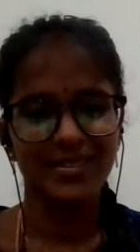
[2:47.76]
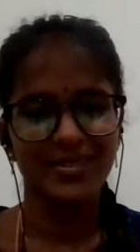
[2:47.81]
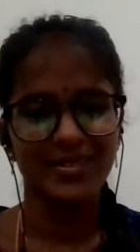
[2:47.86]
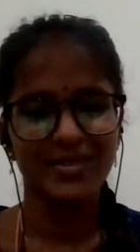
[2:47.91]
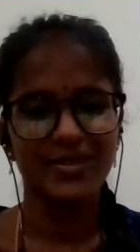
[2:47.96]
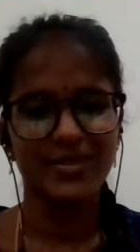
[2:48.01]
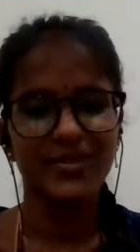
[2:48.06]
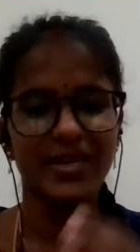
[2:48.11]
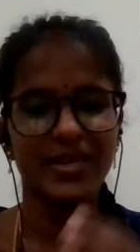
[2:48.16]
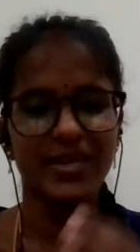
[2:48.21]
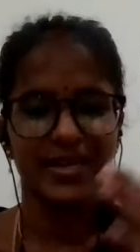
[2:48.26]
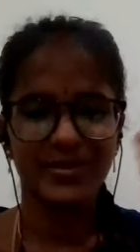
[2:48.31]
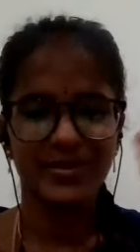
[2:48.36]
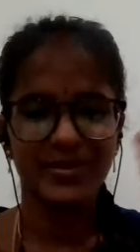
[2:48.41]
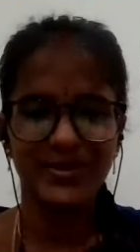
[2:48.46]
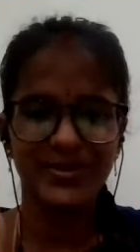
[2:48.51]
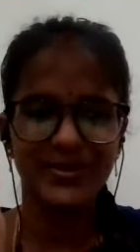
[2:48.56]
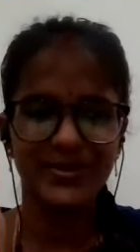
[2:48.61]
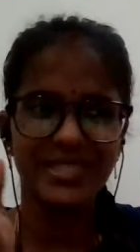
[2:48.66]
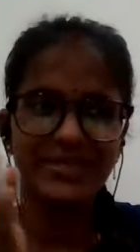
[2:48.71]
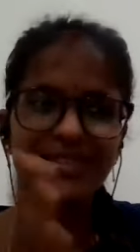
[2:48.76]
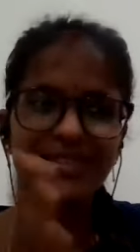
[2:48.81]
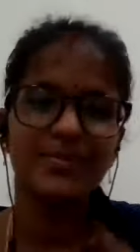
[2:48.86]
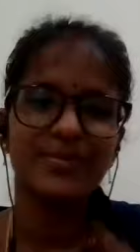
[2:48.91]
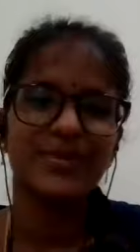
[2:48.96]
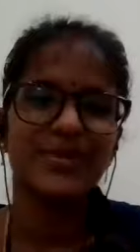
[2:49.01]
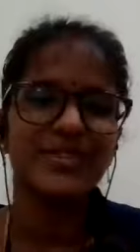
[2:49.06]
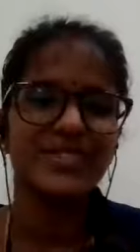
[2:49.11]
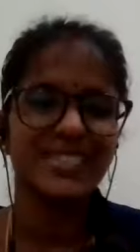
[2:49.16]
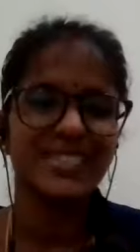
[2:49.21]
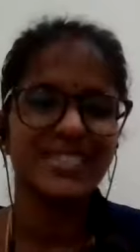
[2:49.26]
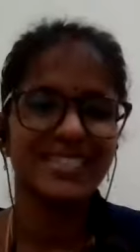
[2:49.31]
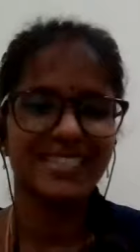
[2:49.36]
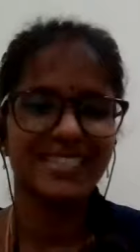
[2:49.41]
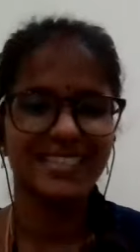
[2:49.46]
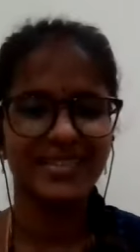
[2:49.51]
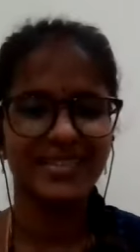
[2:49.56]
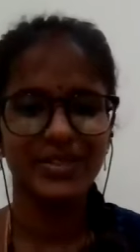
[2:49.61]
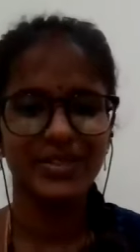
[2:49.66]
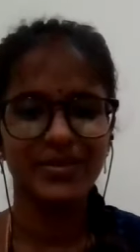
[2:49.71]
So I had to leave the project in
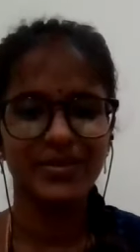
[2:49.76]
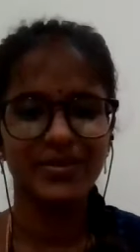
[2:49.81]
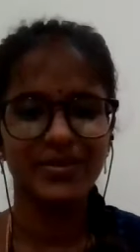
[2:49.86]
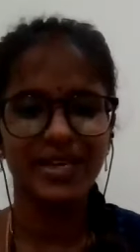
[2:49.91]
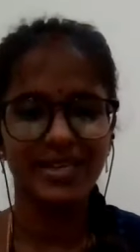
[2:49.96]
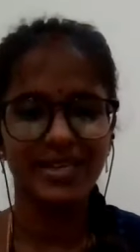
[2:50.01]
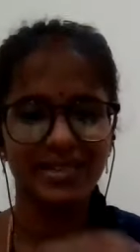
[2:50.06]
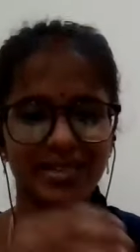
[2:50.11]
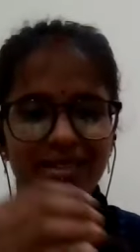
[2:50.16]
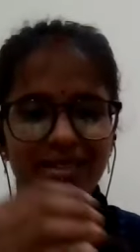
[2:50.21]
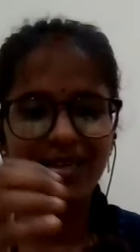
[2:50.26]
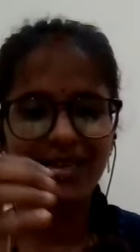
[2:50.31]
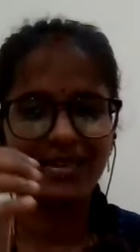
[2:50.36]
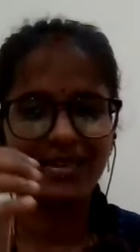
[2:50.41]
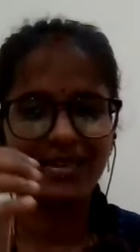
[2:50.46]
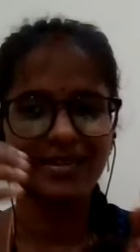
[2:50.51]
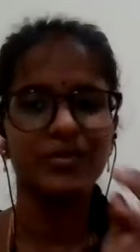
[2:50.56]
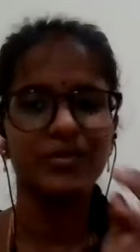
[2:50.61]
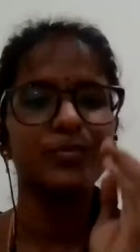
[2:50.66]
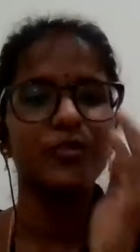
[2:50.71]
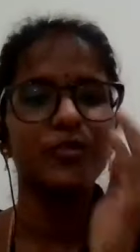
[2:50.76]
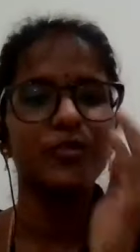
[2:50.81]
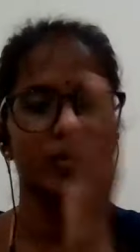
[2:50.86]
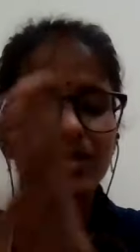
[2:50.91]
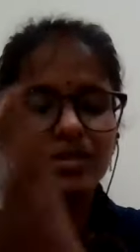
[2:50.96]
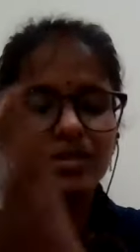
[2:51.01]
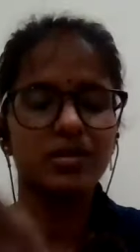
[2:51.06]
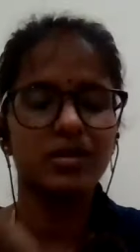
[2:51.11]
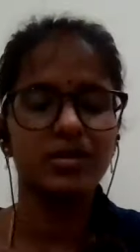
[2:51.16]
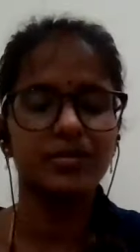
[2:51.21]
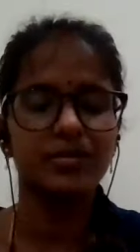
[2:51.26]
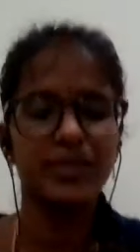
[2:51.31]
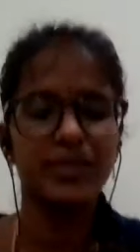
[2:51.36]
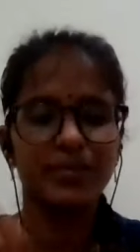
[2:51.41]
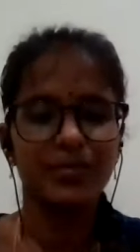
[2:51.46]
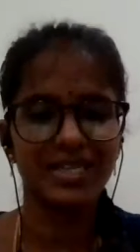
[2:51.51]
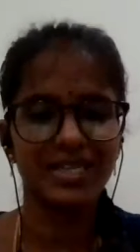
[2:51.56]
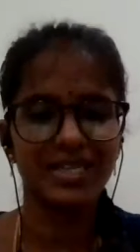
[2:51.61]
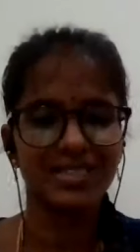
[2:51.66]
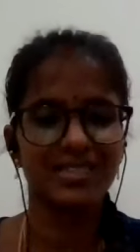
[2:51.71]
the midway and I focused on
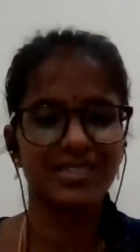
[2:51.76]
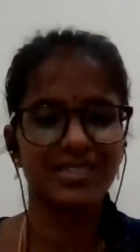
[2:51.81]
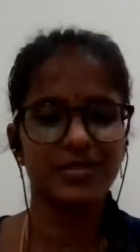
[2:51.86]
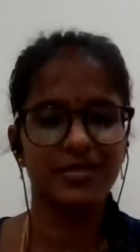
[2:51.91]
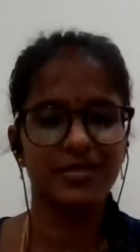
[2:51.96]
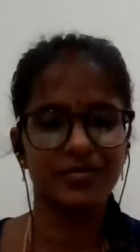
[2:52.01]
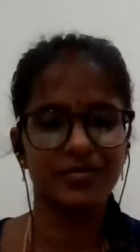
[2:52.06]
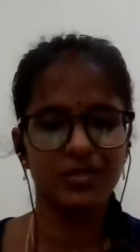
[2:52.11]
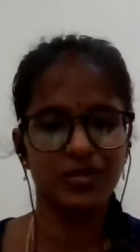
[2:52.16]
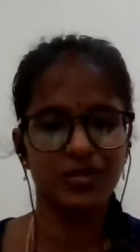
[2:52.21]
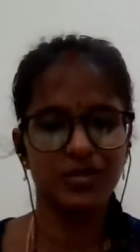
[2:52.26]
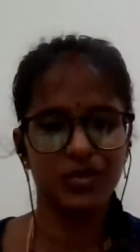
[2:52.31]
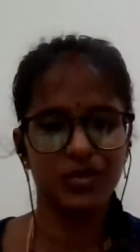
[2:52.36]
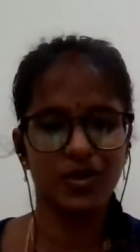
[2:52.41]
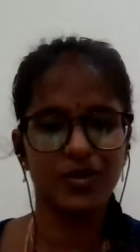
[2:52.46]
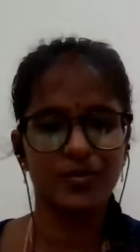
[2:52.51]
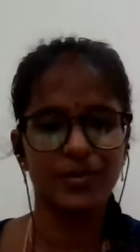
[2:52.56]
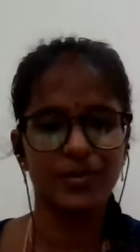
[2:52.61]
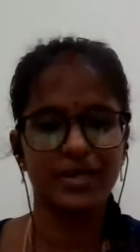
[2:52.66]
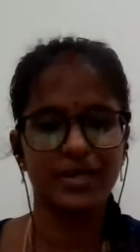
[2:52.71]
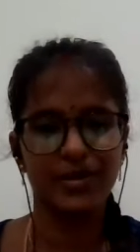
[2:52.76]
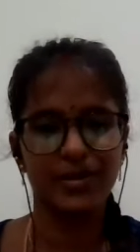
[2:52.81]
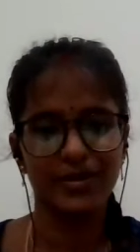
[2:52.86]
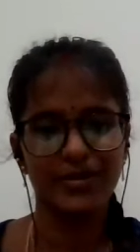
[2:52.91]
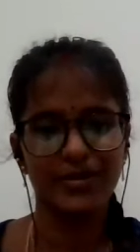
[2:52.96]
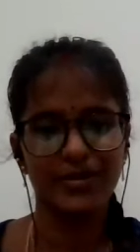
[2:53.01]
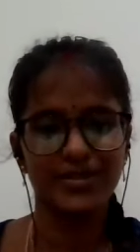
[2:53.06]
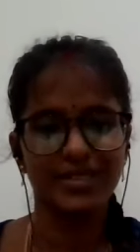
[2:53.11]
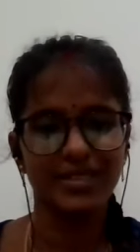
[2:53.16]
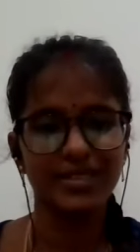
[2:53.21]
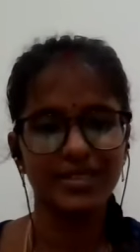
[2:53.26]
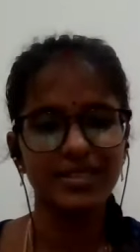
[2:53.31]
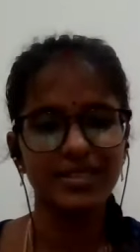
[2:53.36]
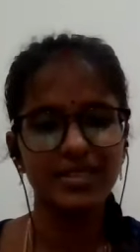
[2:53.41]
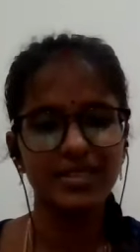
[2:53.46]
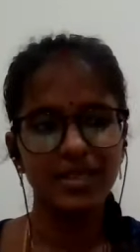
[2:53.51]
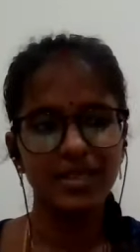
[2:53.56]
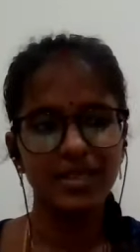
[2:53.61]
preparation of this job and all those things.